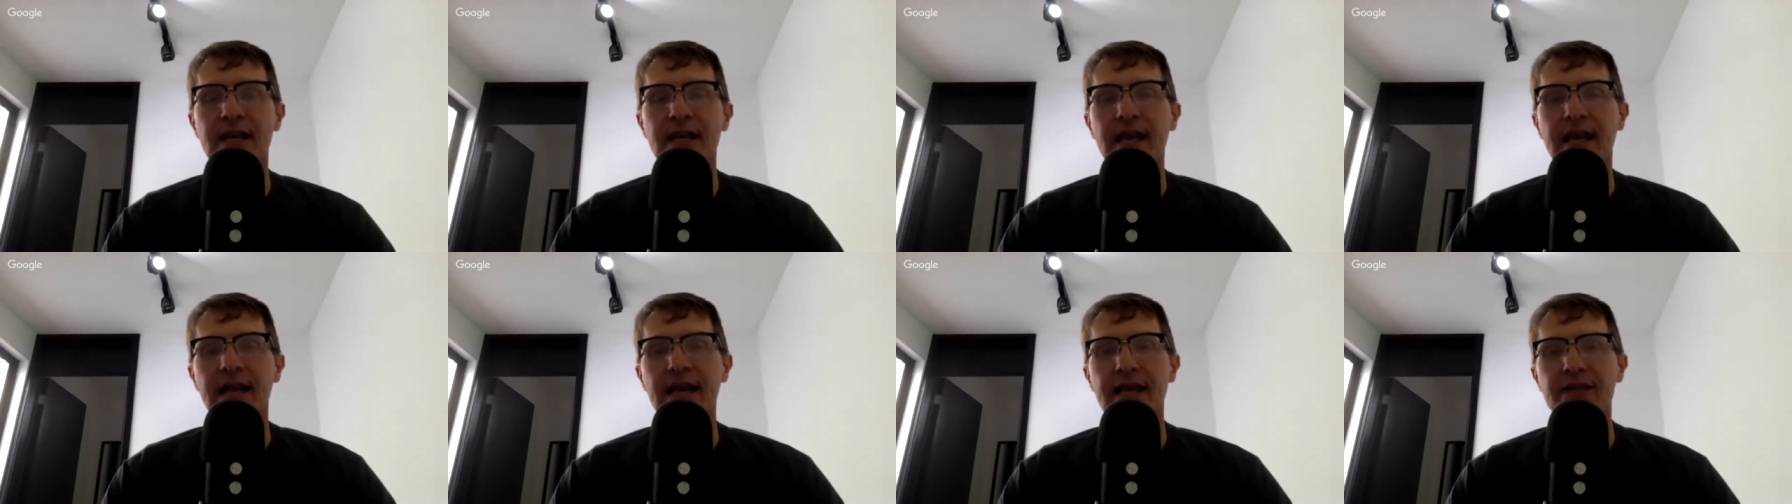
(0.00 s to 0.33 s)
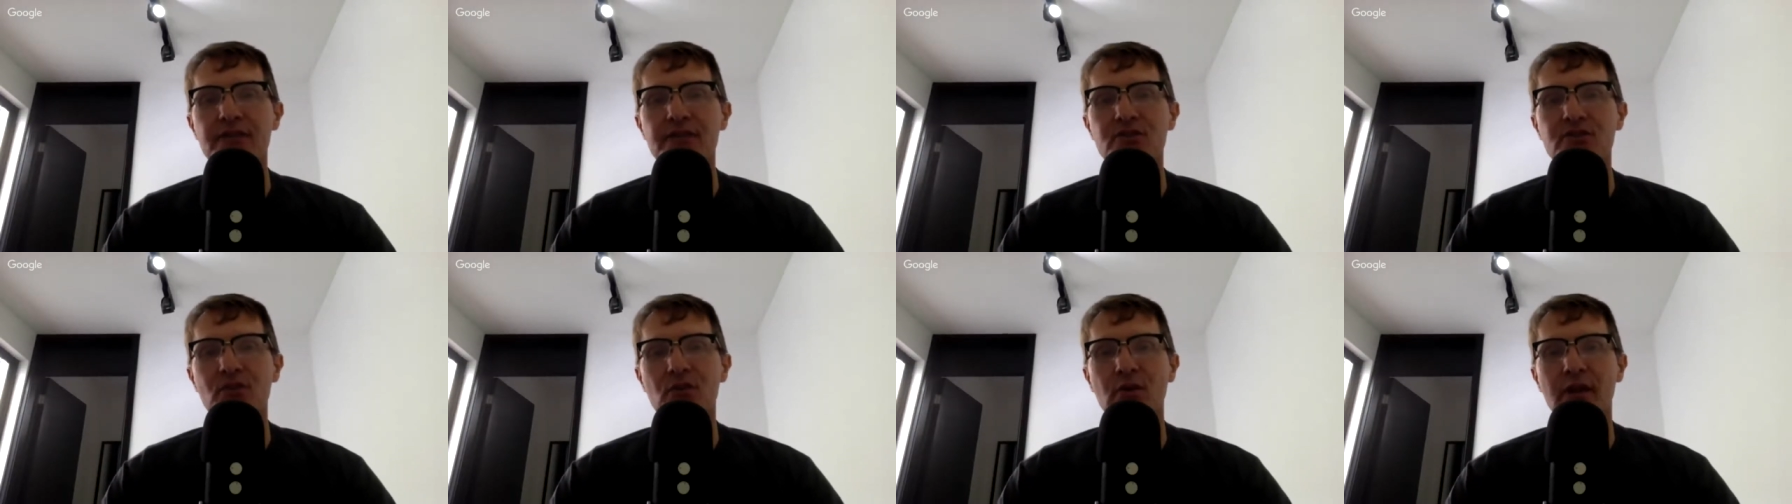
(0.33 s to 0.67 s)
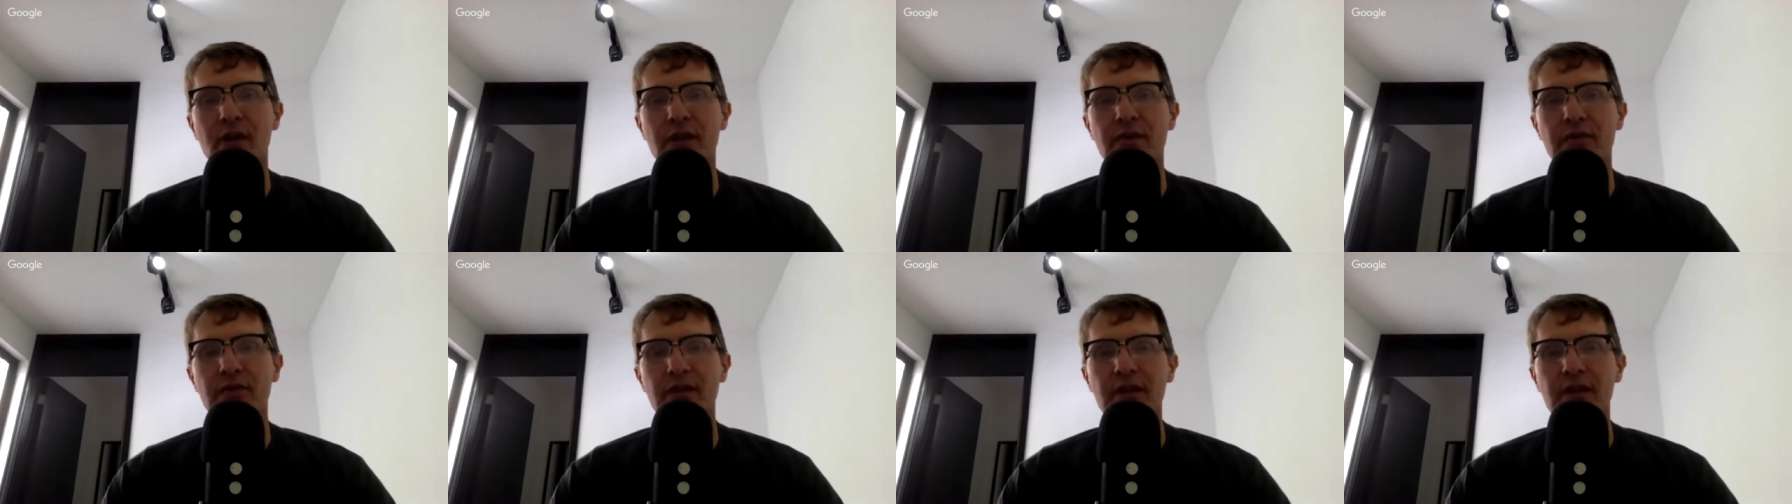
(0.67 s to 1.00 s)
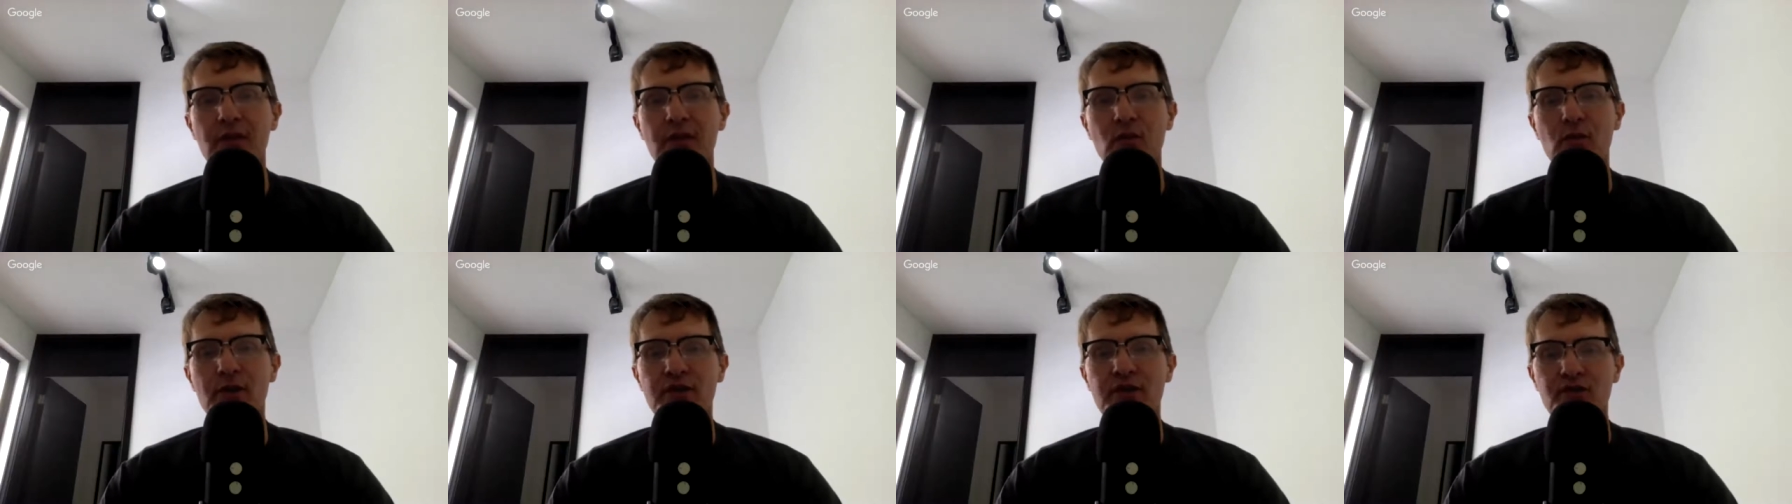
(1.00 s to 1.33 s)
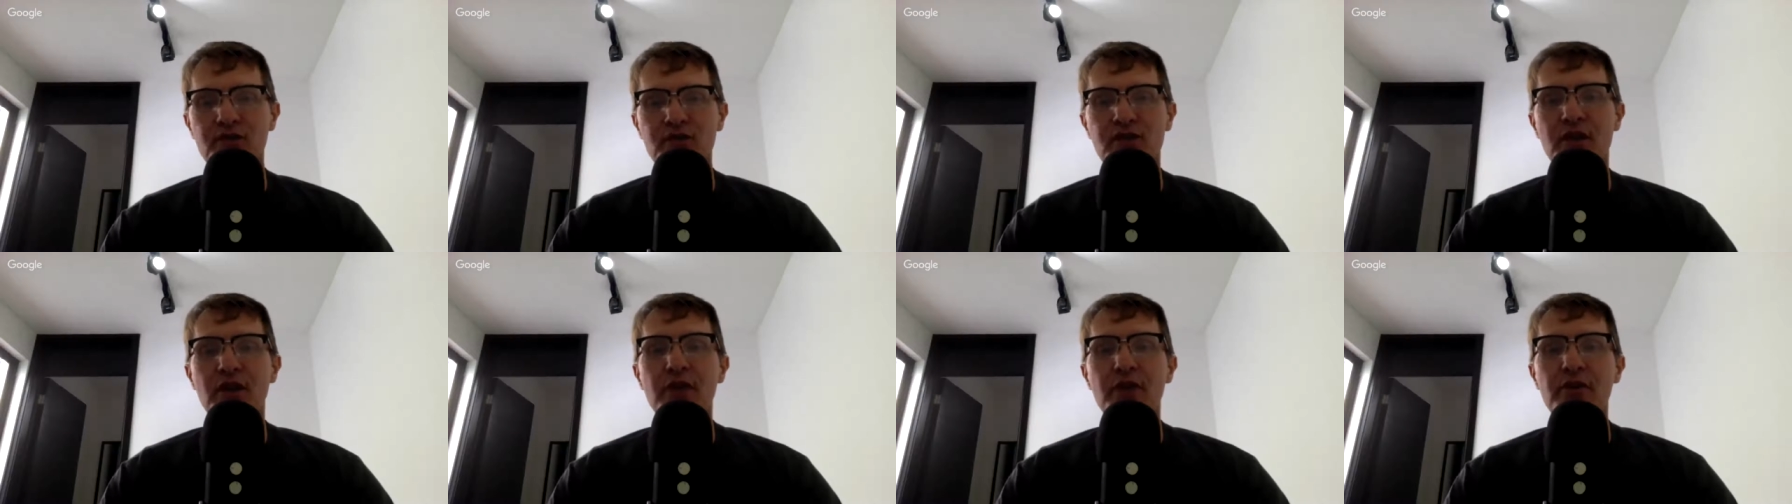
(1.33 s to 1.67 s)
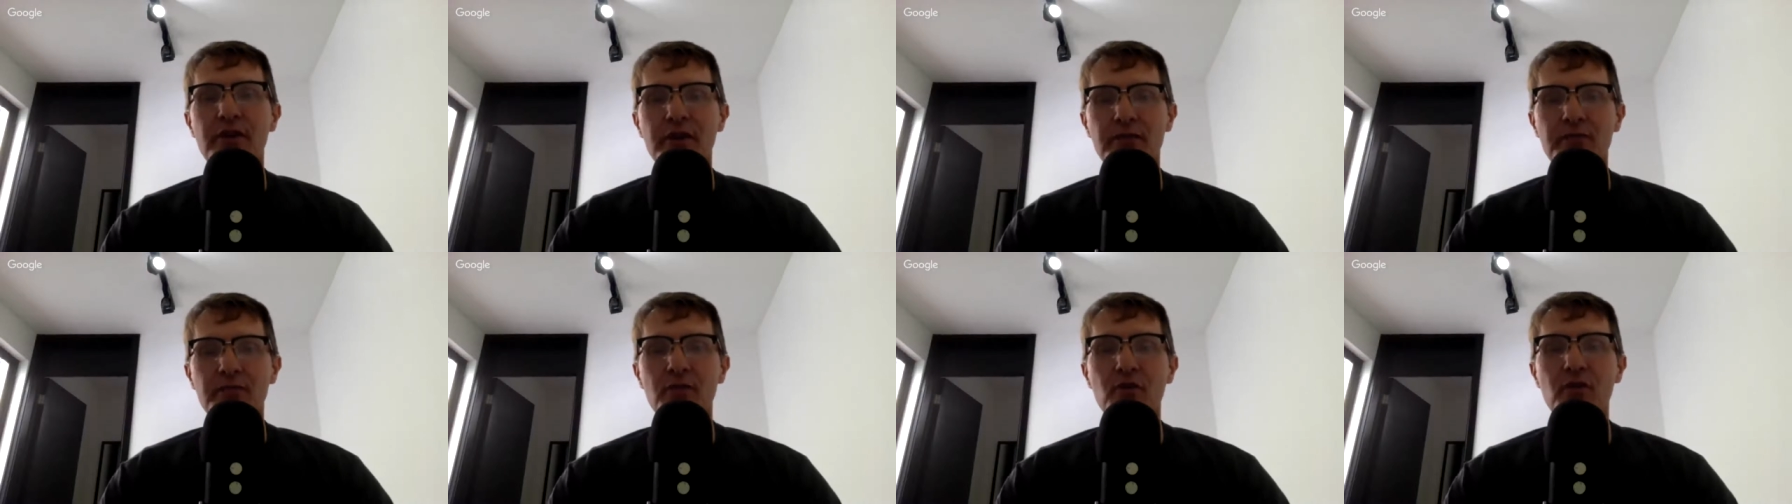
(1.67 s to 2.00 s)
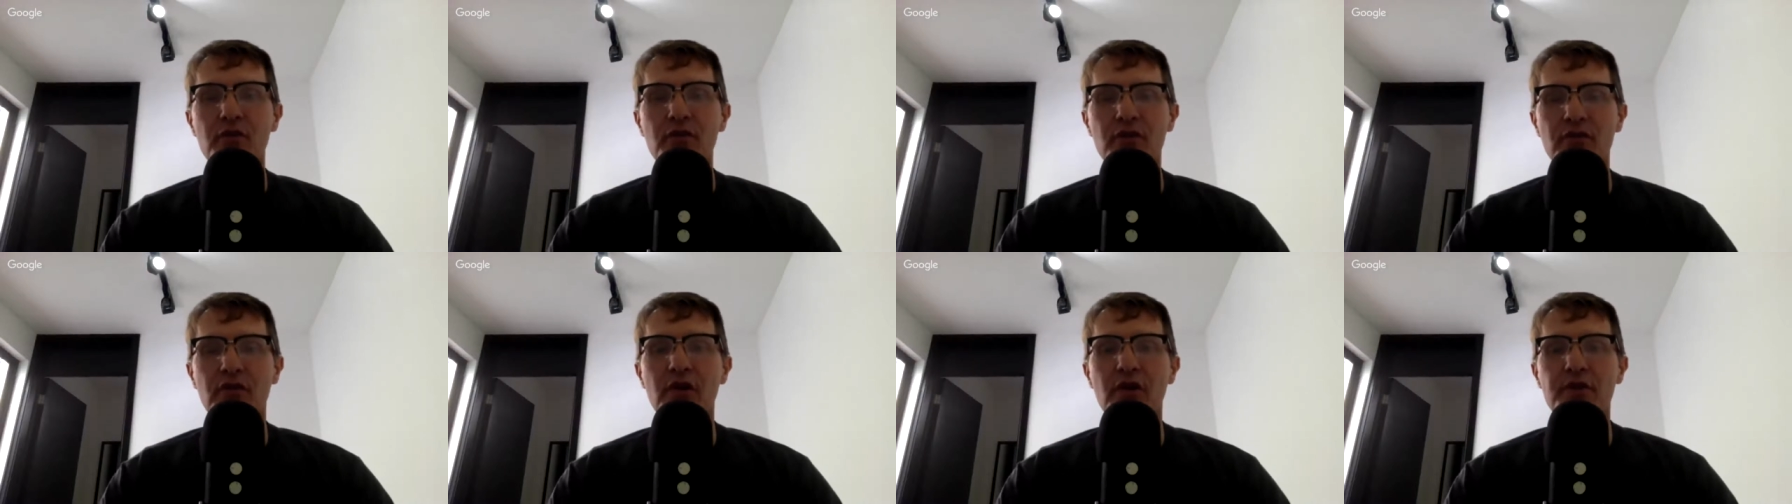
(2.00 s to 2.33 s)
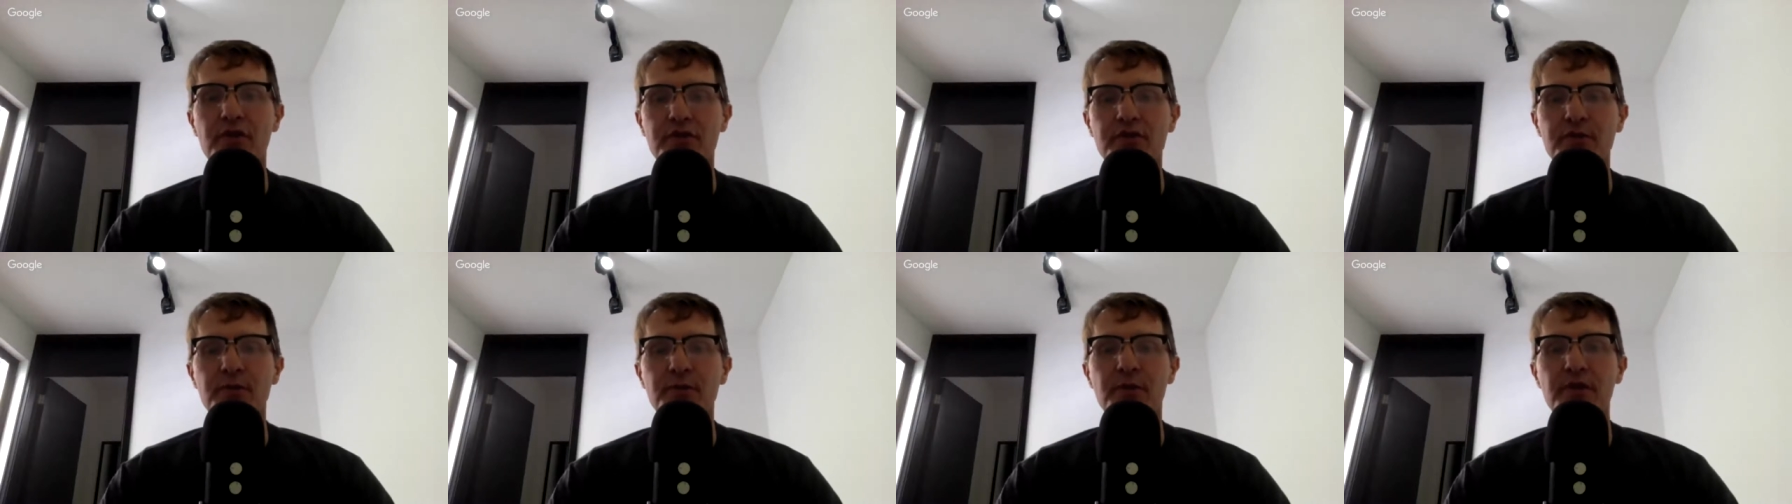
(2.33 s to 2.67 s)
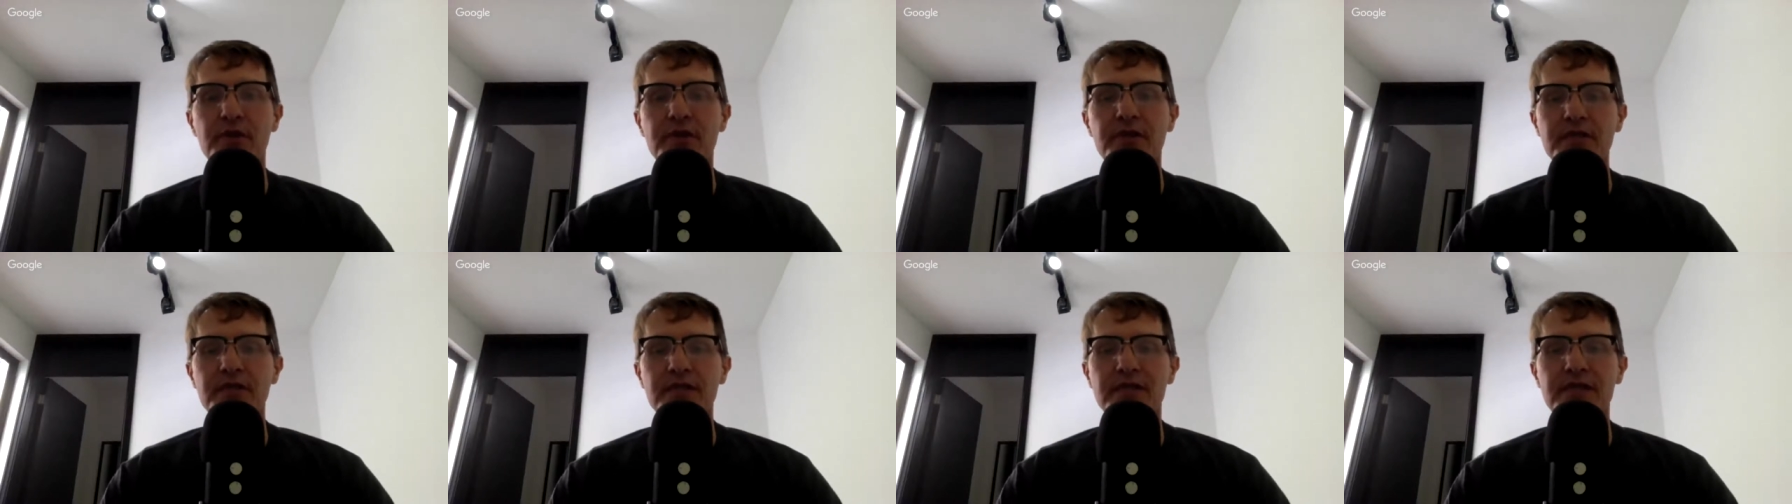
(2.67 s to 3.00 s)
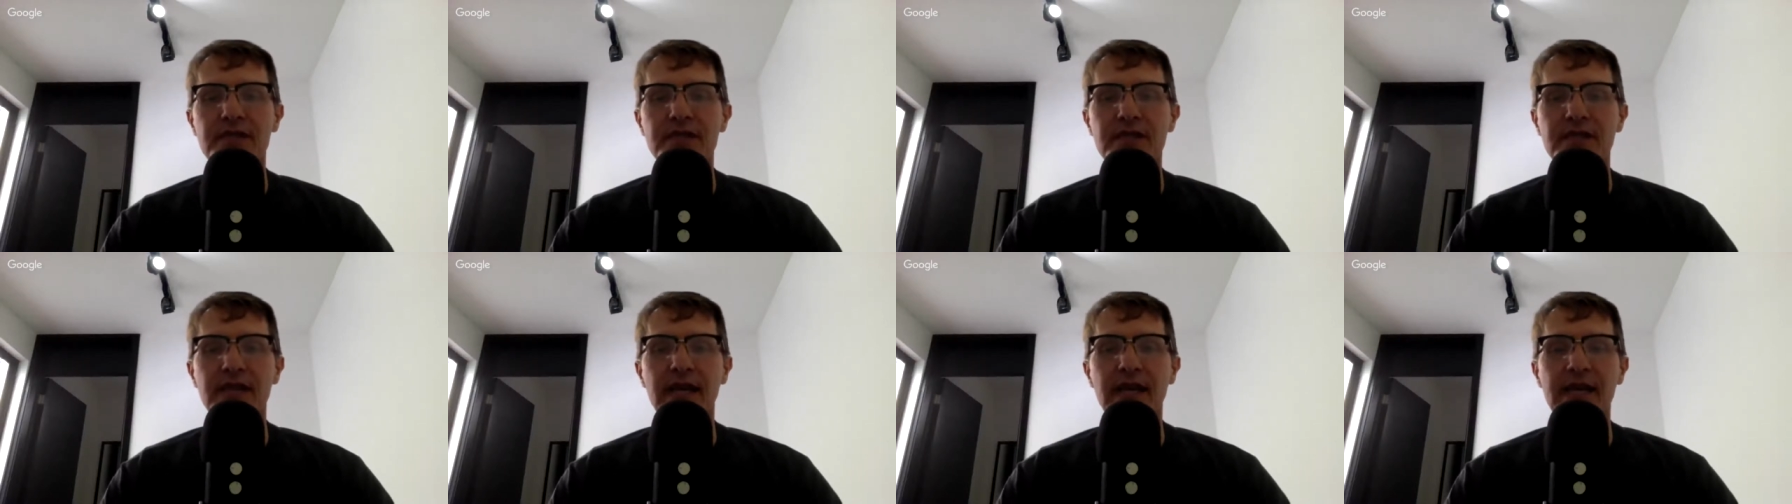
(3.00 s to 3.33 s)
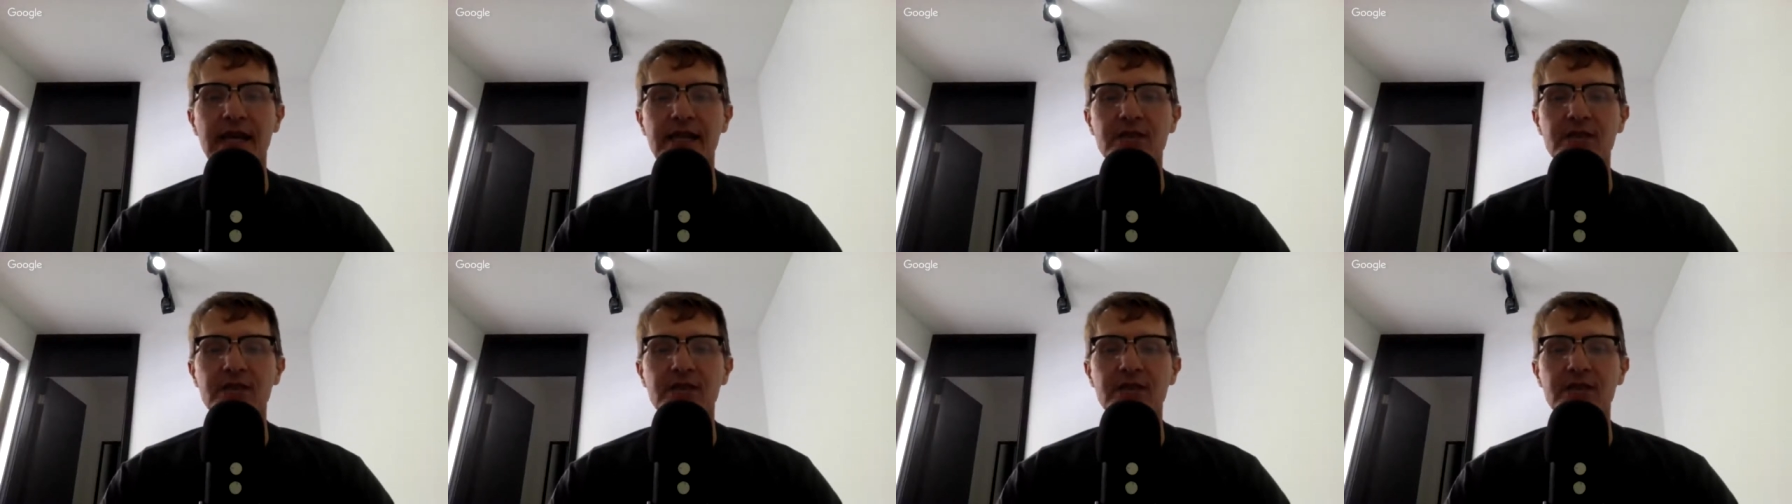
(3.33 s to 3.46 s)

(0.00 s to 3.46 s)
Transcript: And so I think when sharing both of our experiences today,